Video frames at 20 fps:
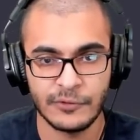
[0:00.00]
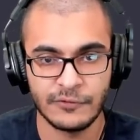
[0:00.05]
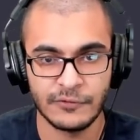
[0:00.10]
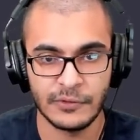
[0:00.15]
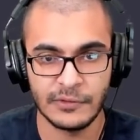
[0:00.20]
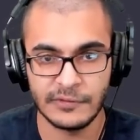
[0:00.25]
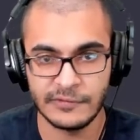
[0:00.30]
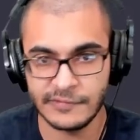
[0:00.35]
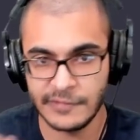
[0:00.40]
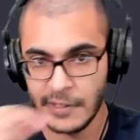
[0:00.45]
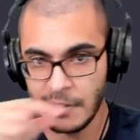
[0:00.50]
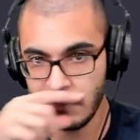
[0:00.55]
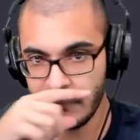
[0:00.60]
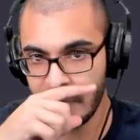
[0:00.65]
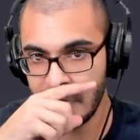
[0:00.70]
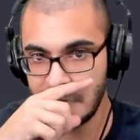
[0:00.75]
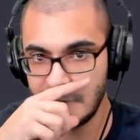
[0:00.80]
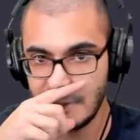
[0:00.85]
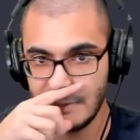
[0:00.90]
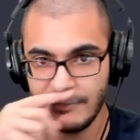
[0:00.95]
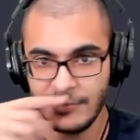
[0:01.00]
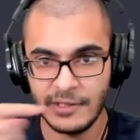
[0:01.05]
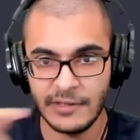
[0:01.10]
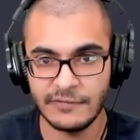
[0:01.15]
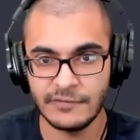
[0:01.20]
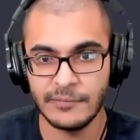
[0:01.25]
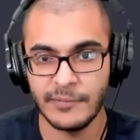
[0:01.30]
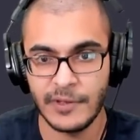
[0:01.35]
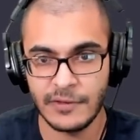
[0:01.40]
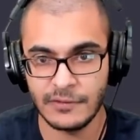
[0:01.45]
So it'll say red teaming
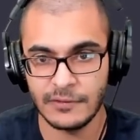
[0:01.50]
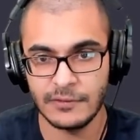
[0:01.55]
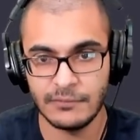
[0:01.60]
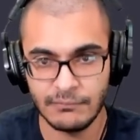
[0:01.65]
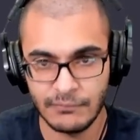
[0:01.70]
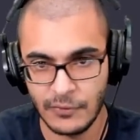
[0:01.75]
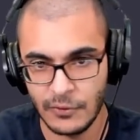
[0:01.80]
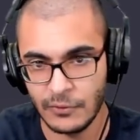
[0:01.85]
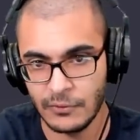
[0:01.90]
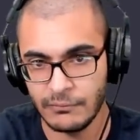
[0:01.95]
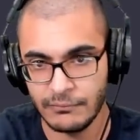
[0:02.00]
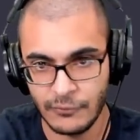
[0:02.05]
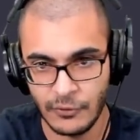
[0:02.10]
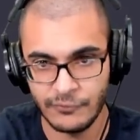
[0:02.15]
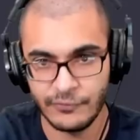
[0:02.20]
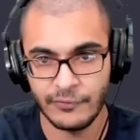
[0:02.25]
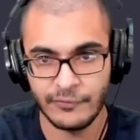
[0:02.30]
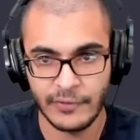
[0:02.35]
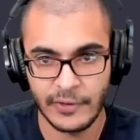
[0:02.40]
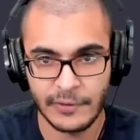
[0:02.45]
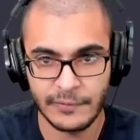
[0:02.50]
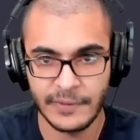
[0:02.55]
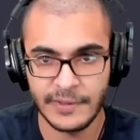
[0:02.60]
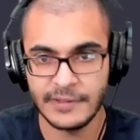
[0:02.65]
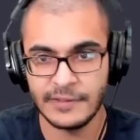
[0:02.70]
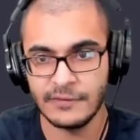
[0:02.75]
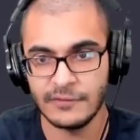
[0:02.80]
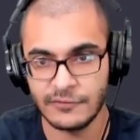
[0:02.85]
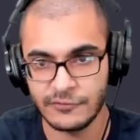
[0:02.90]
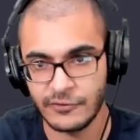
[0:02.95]
is a method, of
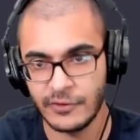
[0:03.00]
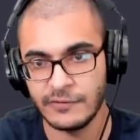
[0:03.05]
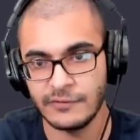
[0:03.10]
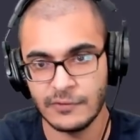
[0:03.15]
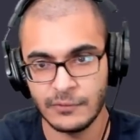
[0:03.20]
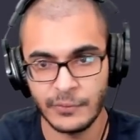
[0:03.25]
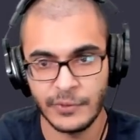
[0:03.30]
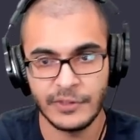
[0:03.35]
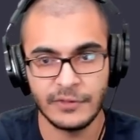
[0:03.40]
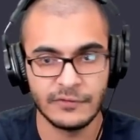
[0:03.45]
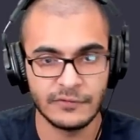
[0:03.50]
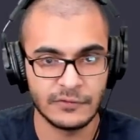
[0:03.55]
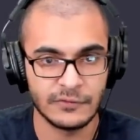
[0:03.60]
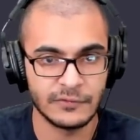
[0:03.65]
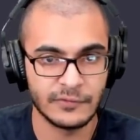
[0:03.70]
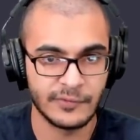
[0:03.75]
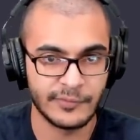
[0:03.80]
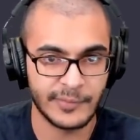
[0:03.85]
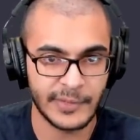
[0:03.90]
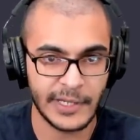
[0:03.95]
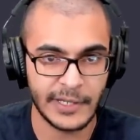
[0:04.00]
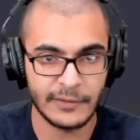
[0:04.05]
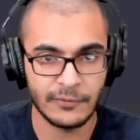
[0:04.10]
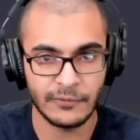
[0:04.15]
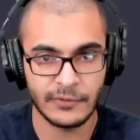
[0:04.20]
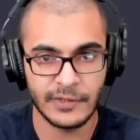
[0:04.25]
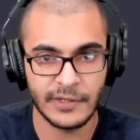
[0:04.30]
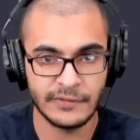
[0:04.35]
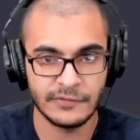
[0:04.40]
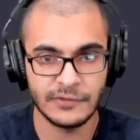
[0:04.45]
evaluating the strengths and weaknesses of a plan,
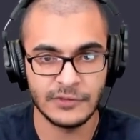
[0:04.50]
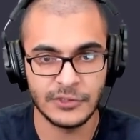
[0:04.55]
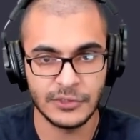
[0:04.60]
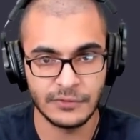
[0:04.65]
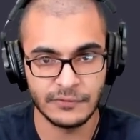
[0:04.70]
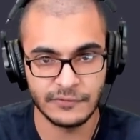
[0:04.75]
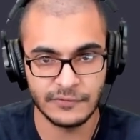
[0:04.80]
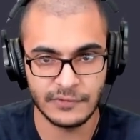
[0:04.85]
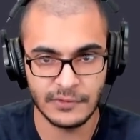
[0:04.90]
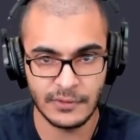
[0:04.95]
organization,